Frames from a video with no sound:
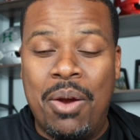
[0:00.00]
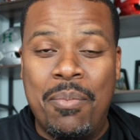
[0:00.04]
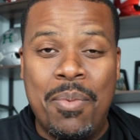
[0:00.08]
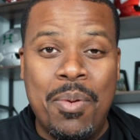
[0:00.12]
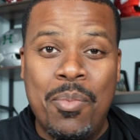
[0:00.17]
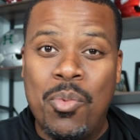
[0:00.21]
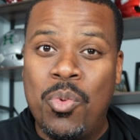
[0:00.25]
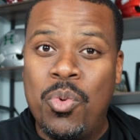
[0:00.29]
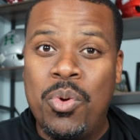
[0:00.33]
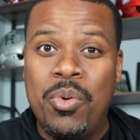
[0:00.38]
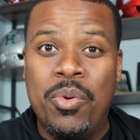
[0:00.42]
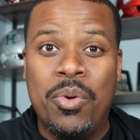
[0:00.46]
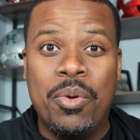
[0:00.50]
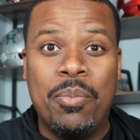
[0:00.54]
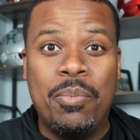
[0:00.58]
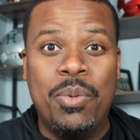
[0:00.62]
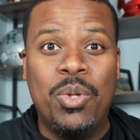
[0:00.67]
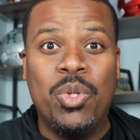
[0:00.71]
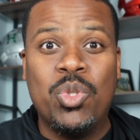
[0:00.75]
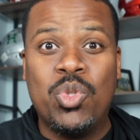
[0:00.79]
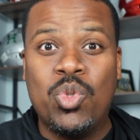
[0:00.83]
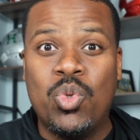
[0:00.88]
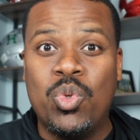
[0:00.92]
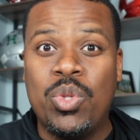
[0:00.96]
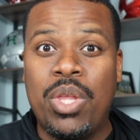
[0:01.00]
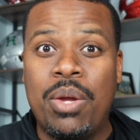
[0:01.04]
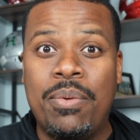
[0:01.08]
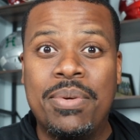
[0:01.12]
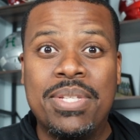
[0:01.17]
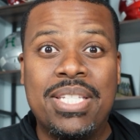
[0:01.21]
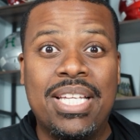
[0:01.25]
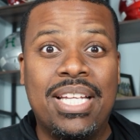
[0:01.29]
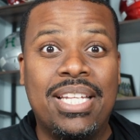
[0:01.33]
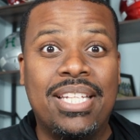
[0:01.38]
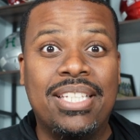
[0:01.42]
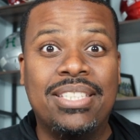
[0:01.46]
I remember when we were in middle school, they
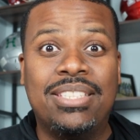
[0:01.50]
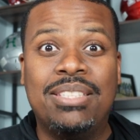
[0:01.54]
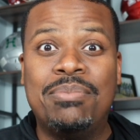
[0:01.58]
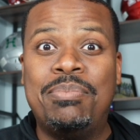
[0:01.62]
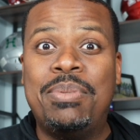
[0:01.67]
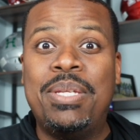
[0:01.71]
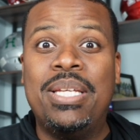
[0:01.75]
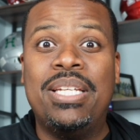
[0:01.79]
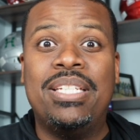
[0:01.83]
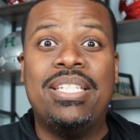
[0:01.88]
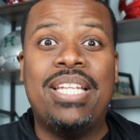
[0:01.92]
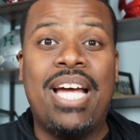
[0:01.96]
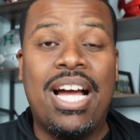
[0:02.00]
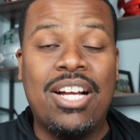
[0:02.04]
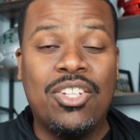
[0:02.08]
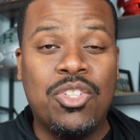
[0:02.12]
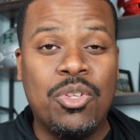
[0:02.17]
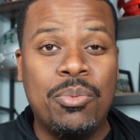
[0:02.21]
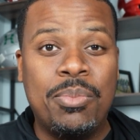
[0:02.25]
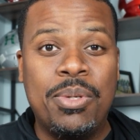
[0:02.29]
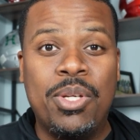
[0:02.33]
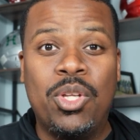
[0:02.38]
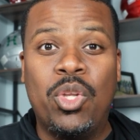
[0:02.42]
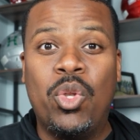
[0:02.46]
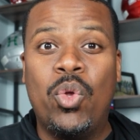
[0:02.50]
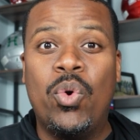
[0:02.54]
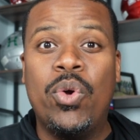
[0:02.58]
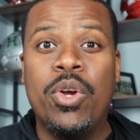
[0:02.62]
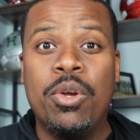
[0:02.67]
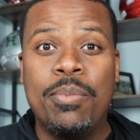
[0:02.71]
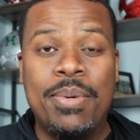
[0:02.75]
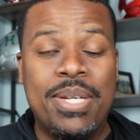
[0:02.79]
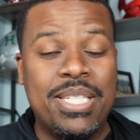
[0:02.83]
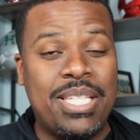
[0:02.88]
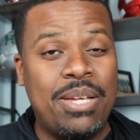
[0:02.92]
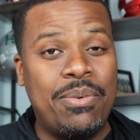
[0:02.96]
would tell us, be a doctor, be a
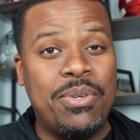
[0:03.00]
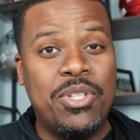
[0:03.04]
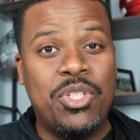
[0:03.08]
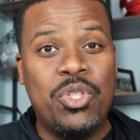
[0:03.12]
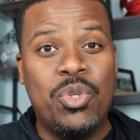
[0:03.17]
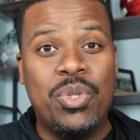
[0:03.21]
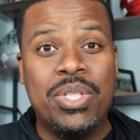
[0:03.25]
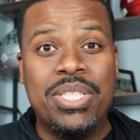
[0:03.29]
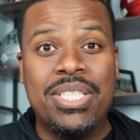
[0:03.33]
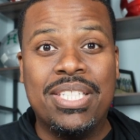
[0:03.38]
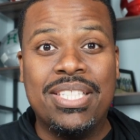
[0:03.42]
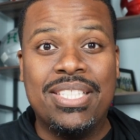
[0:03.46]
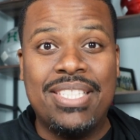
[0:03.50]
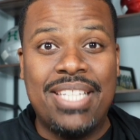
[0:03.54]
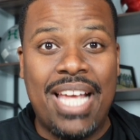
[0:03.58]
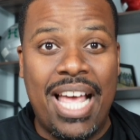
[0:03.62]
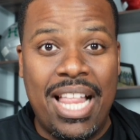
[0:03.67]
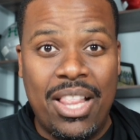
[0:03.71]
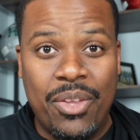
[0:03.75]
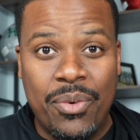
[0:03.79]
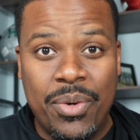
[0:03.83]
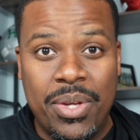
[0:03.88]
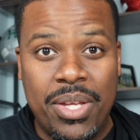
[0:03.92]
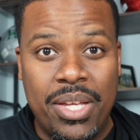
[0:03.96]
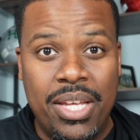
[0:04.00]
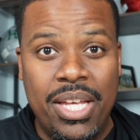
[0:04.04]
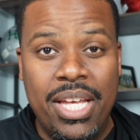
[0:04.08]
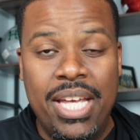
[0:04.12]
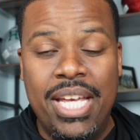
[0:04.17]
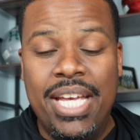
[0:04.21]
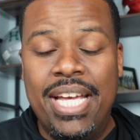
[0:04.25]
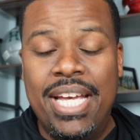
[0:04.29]
lawyer, because they would show us the salary